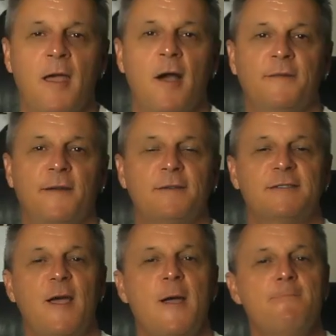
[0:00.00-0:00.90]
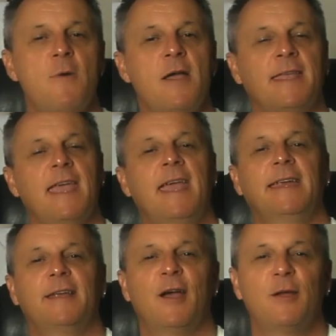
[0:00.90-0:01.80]
Hi folks, I'm Mike
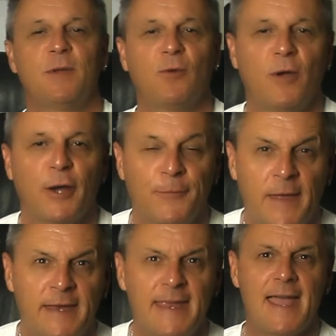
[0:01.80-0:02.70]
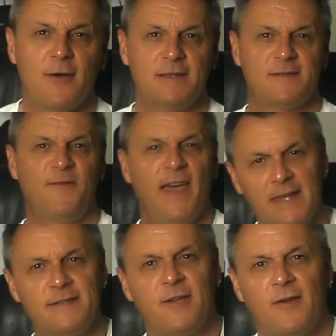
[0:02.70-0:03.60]
and I hope you're well. Now, it's
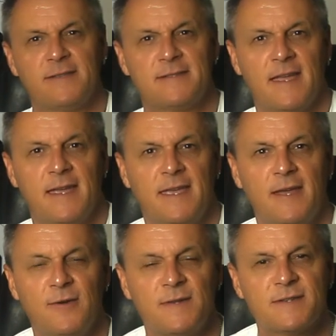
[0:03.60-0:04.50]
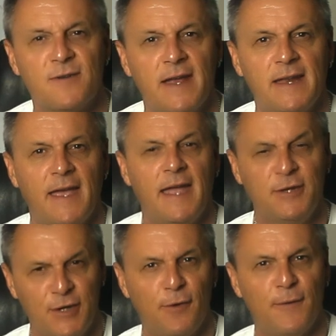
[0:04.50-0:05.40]
Valentine's Day here in Australia and
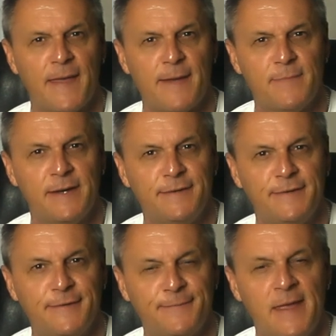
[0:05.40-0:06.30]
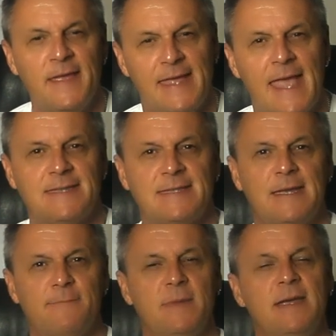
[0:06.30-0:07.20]
you know what that means. Yes,
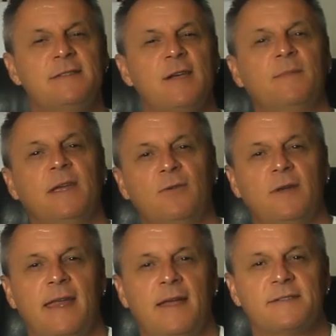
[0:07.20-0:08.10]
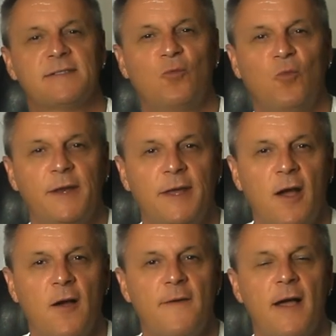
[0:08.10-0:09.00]
it means I'm going to announce the winner
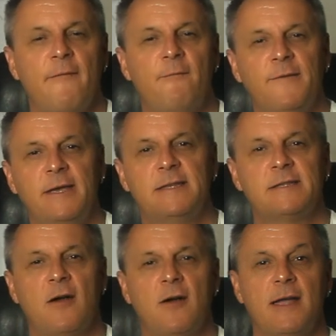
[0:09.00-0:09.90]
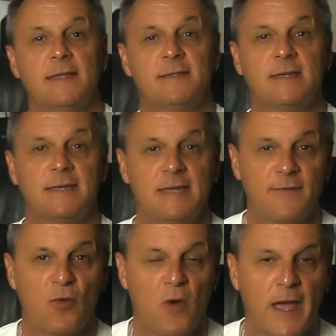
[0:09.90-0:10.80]
of our V-Tines
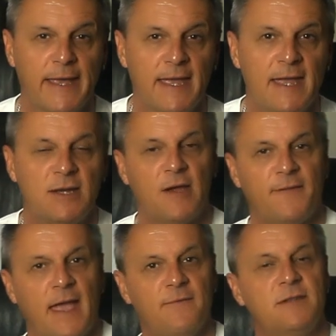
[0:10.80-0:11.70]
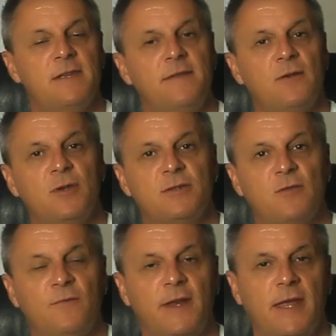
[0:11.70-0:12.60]
giveaway. Now, if you haven't seen the
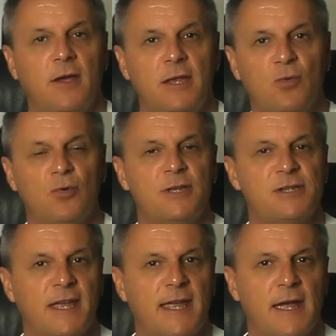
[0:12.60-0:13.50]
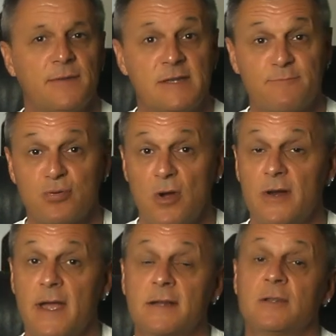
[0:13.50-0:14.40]
original video and you want to check out this
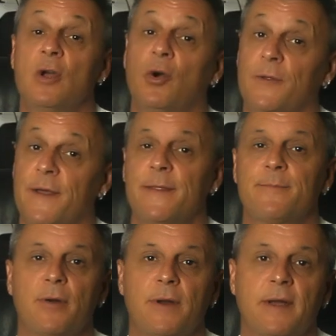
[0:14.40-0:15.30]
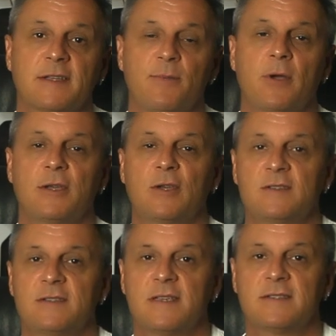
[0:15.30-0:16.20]
product or the other products by
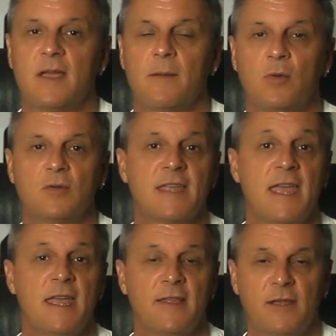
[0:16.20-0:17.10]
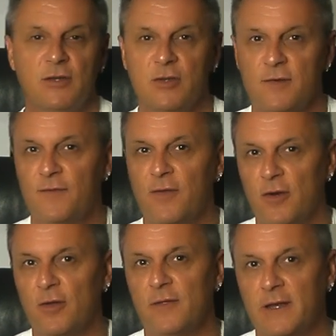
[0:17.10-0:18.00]
Acoustic Samples, then do
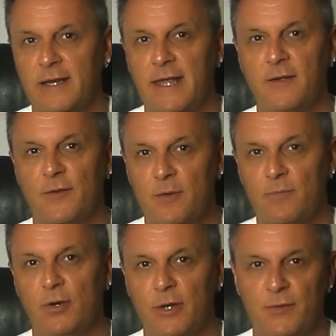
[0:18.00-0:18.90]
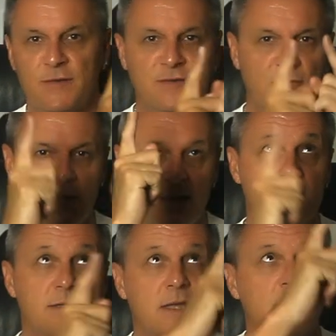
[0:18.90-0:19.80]
follow the link that I'm putting on the
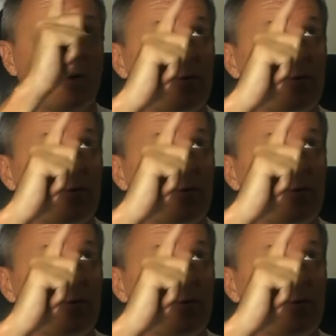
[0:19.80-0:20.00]
screen somewhere